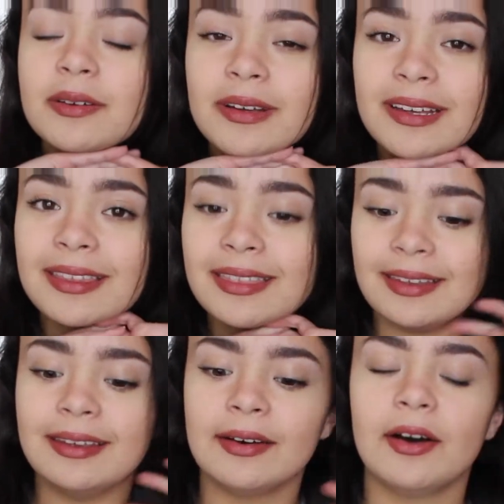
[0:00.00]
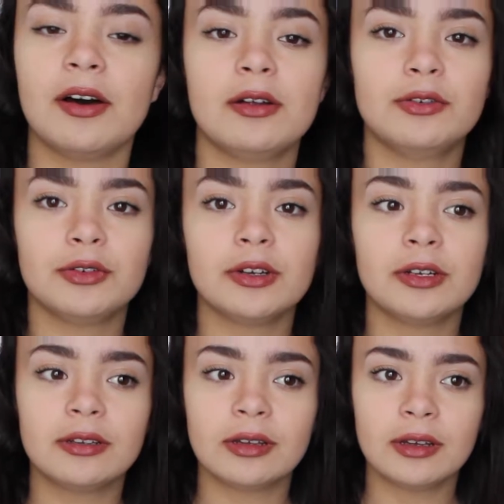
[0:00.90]
doing the
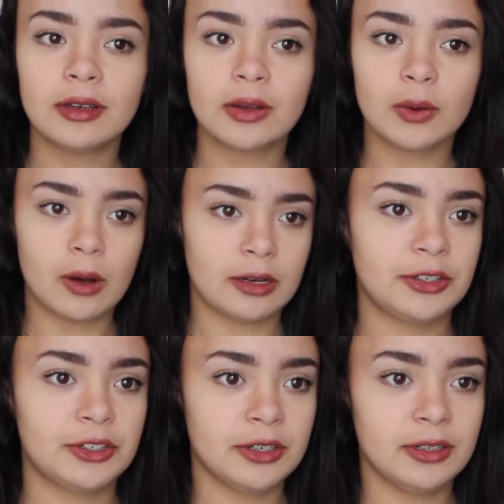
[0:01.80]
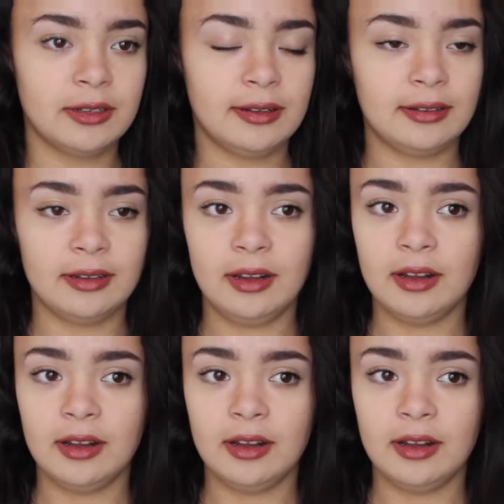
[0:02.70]
100 questions